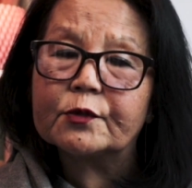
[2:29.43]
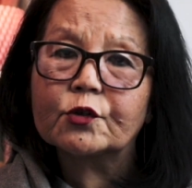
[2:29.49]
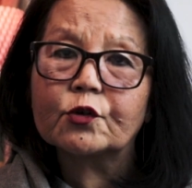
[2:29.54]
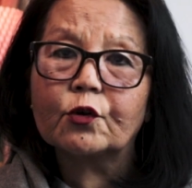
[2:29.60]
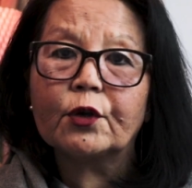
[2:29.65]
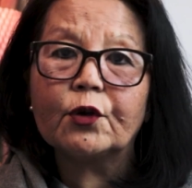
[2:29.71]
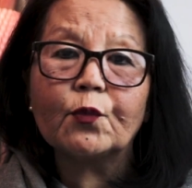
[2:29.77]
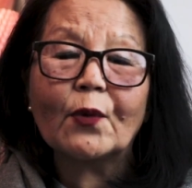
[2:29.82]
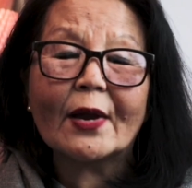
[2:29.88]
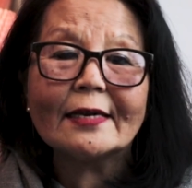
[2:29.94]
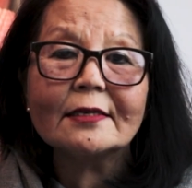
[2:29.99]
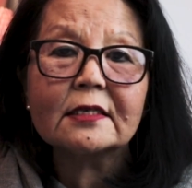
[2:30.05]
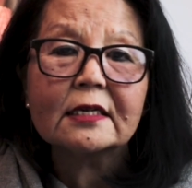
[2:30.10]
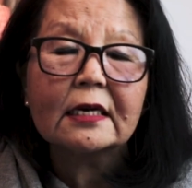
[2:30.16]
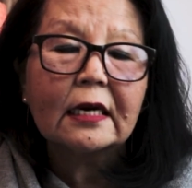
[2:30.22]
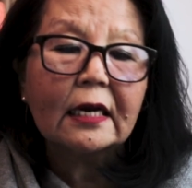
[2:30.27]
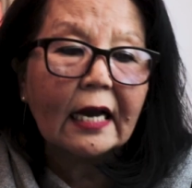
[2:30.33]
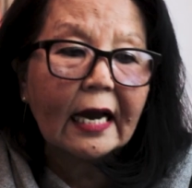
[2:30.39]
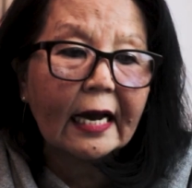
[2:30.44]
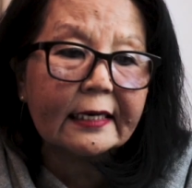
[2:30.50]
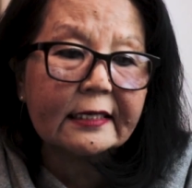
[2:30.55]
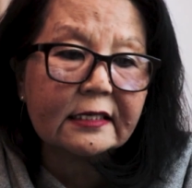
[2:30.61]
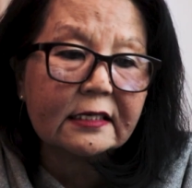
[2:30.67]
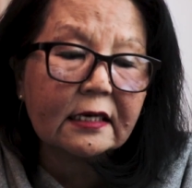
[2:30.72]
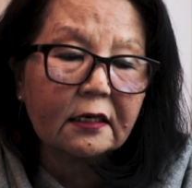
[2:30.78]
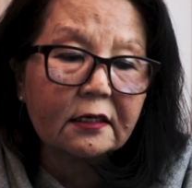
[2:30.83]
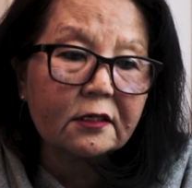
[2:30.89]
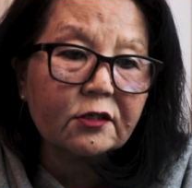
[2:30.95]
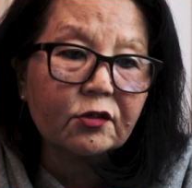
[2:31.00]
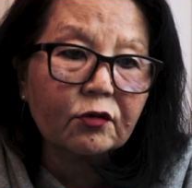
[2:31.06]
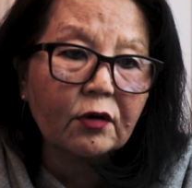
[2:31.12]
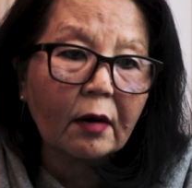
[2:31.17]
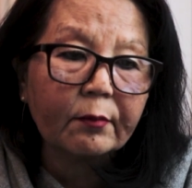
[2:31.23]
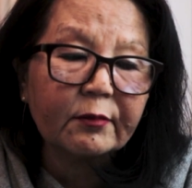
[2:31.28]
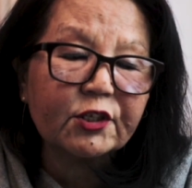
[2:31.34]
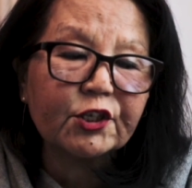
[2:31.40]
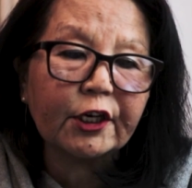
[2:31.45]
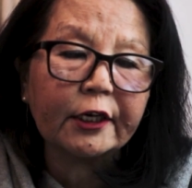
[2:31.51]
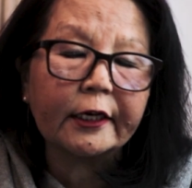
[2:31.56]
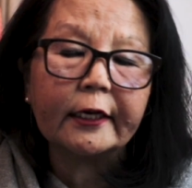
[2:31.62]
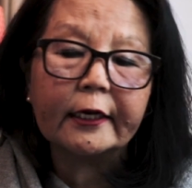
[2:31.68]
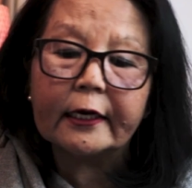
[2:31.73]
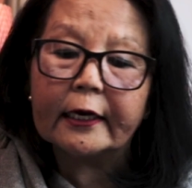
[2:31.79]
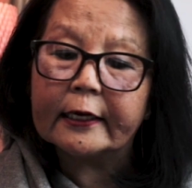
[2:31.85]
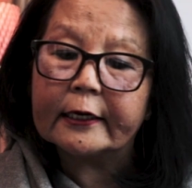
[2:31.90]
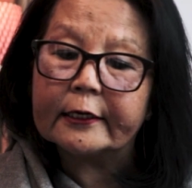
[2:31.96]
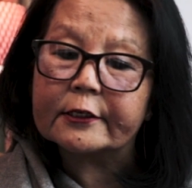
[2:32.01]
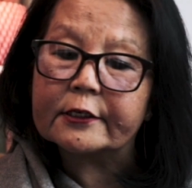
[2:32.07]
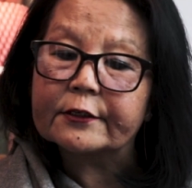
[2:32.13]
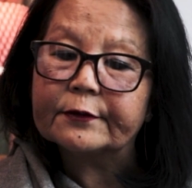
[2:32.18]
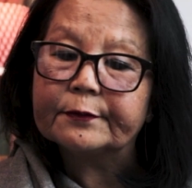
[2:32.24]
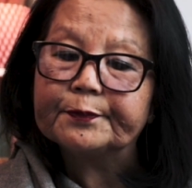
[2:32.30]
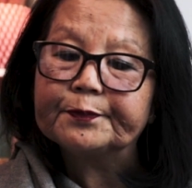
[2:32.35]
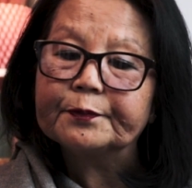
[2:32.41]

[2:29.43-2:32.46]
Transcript: So he went and he started rummaging in it.